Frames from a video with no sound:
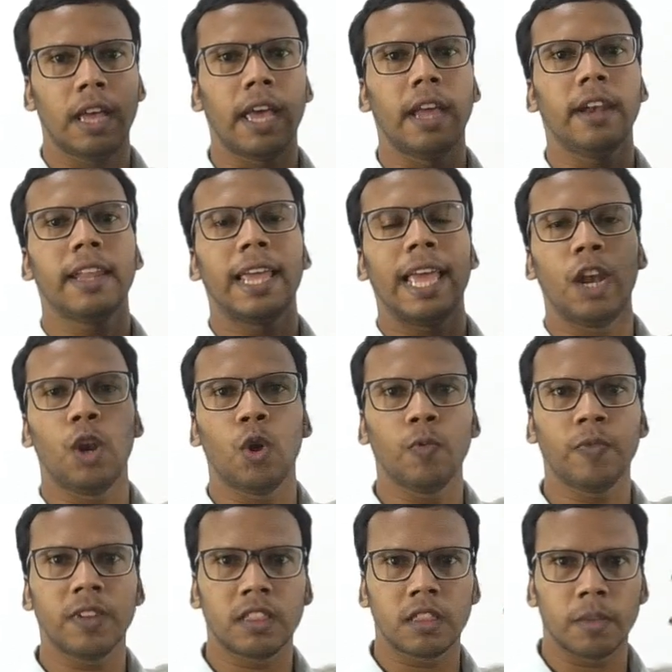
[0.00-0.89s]
And
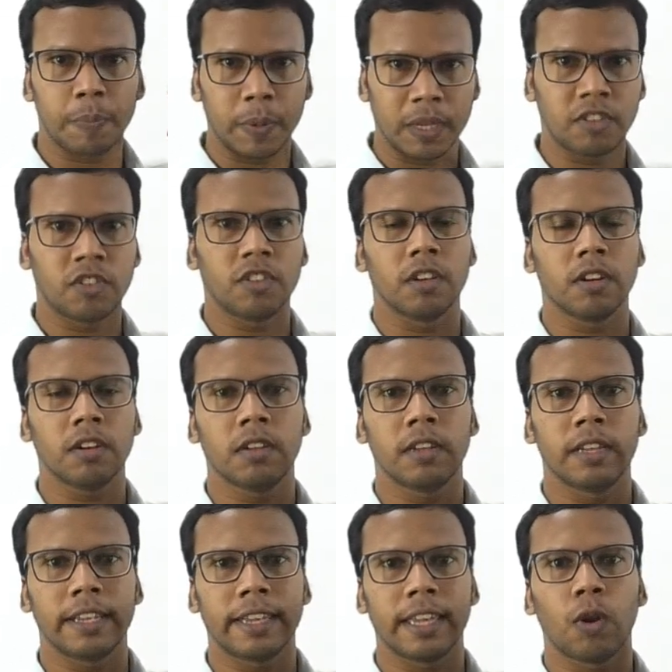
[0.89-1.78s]
along with the picture,
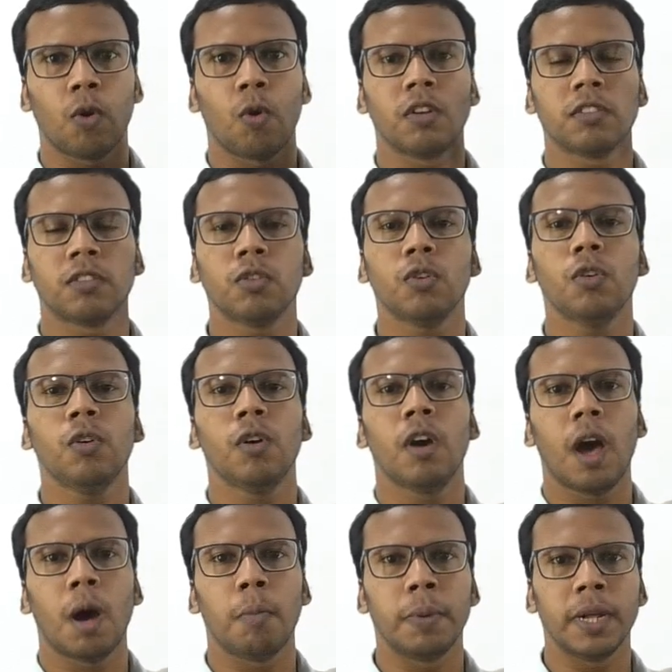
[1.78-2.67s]
he can also
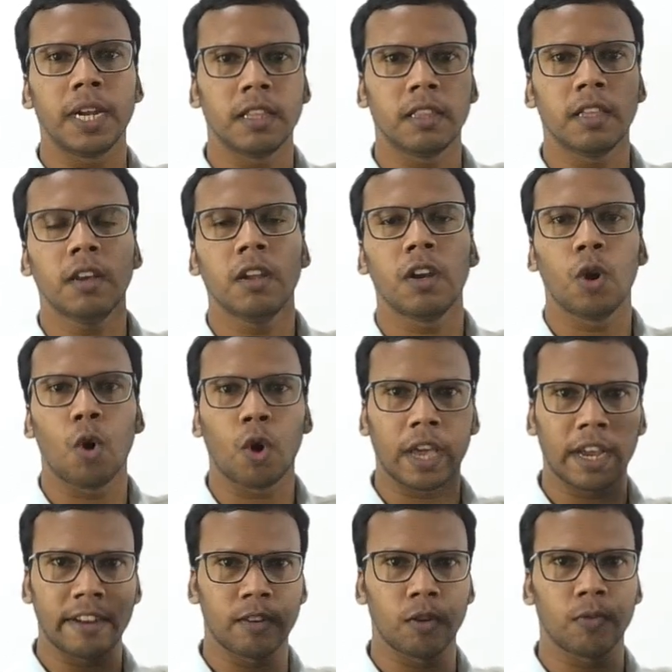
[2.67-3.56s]
update the
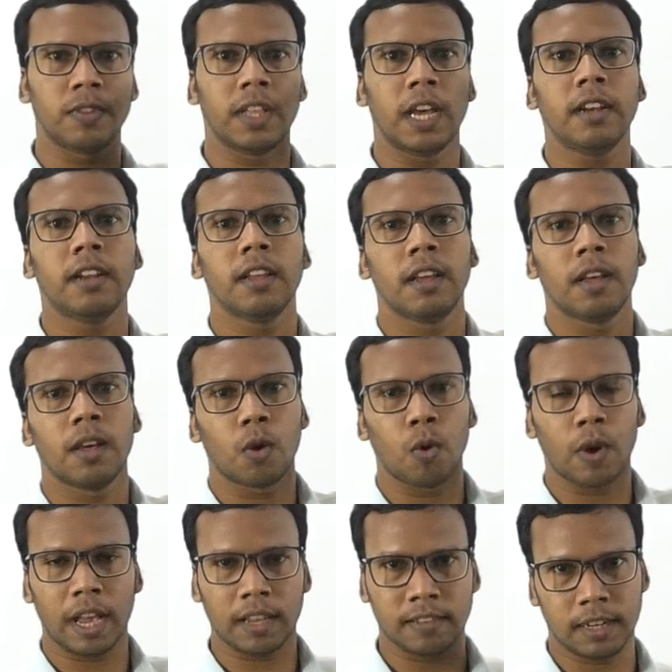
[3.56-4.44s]
location of that
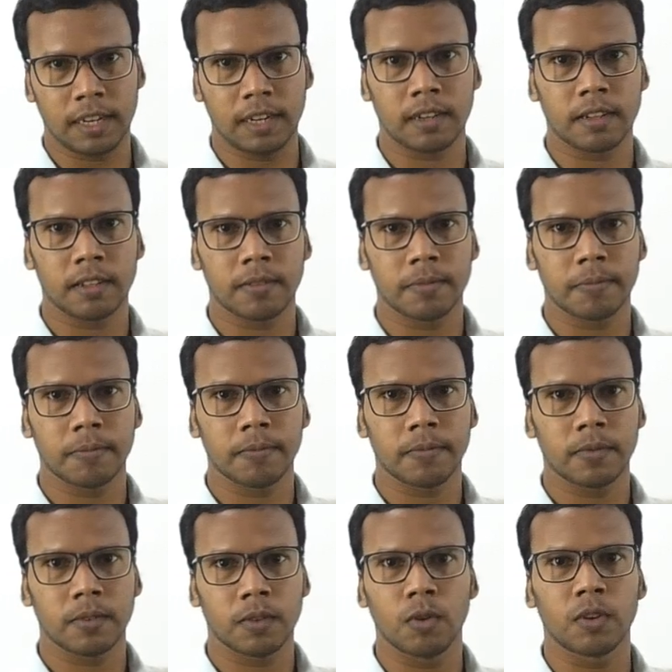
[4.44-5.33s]
road accident,
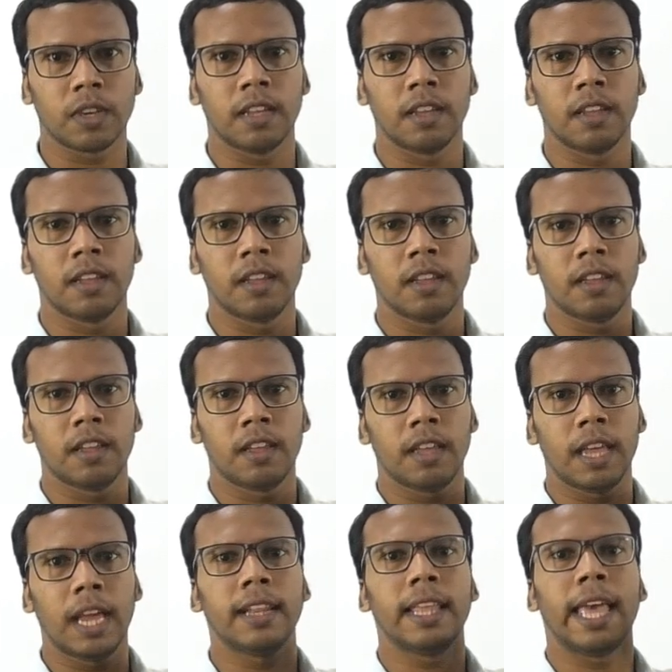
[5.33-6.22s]
okay,
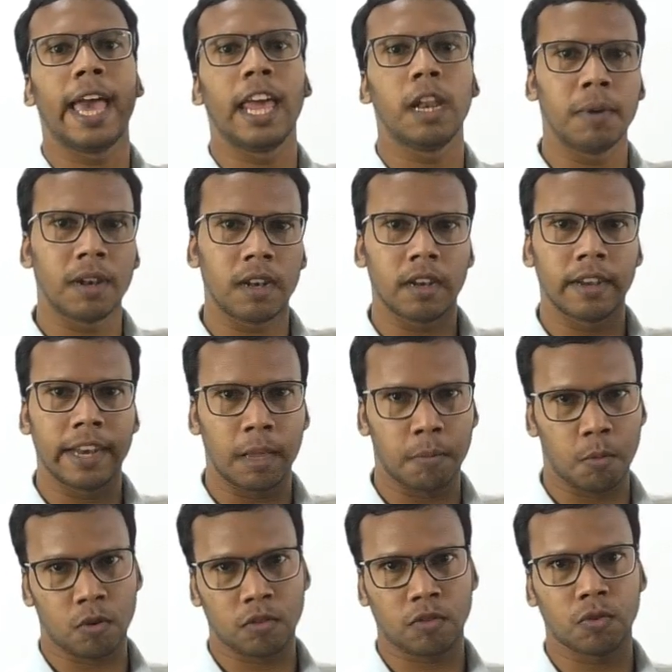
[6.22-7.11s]
and the animal
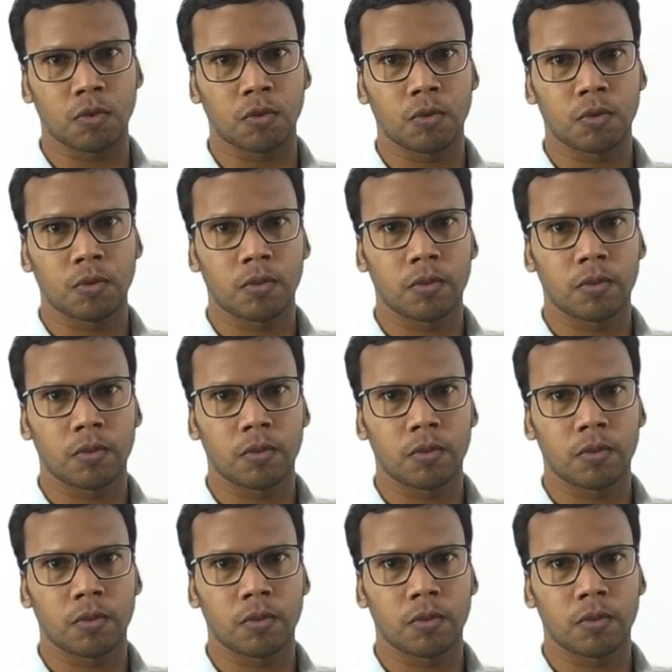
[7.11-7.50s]
name also,